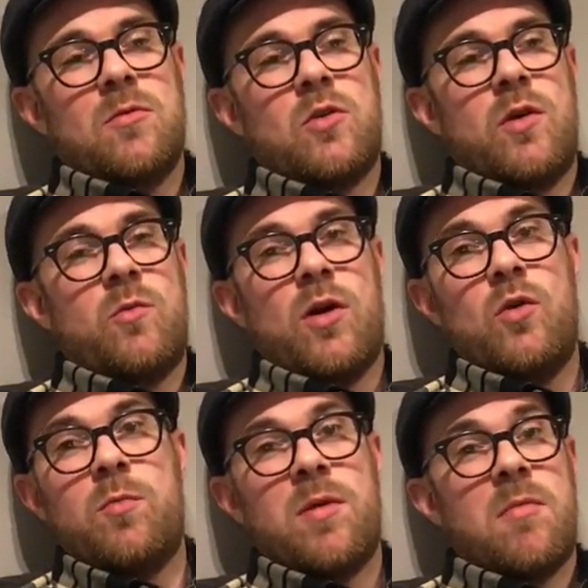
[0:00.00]
go in with an
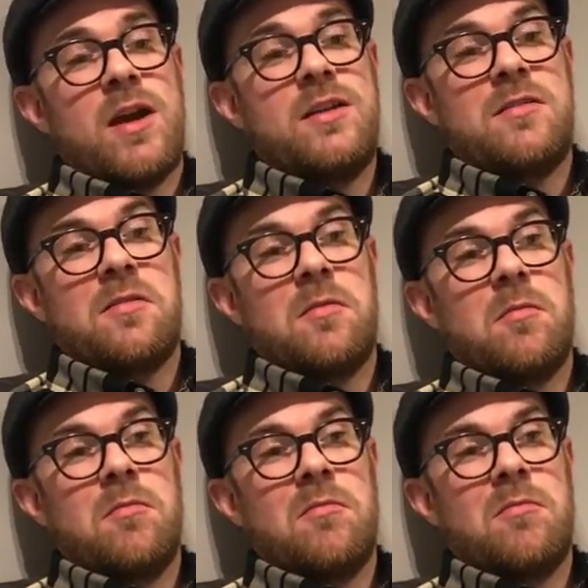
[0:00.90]
open mind,
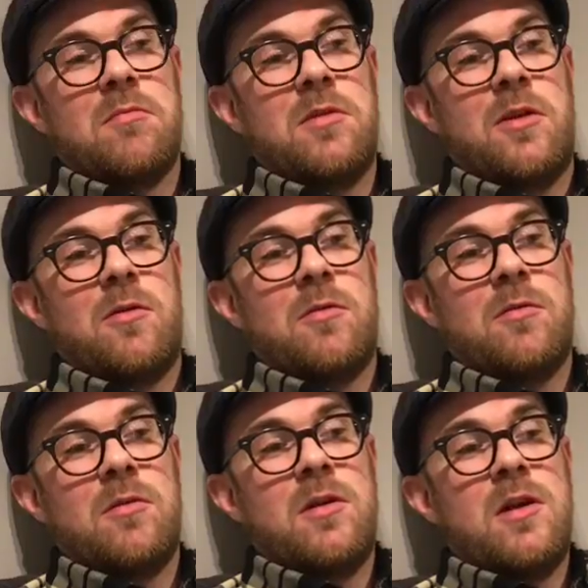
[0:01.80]
you know,
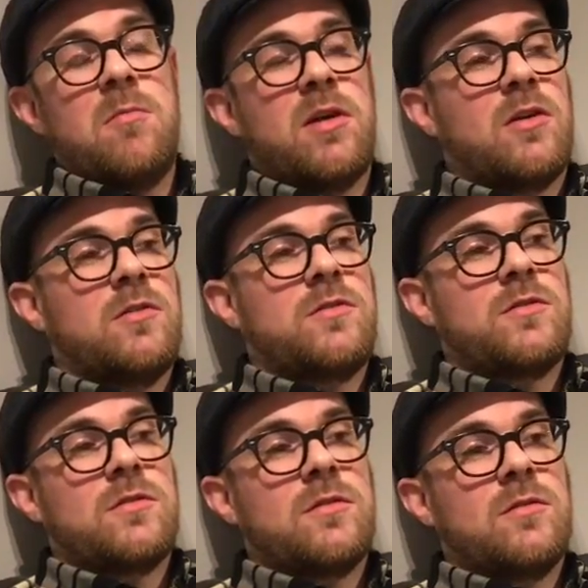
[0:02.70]

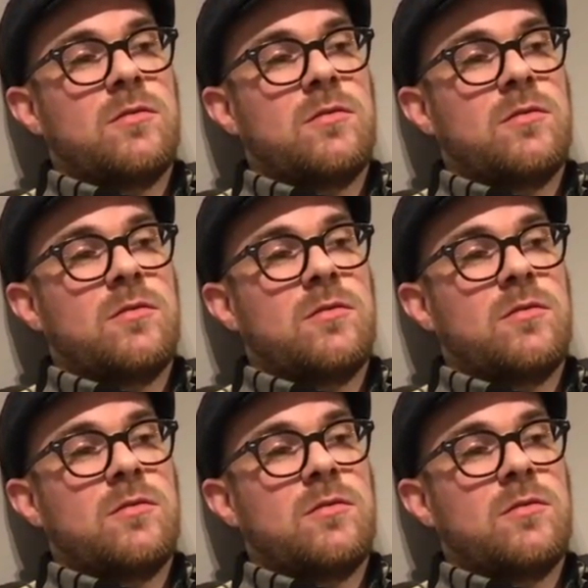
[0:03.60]
because,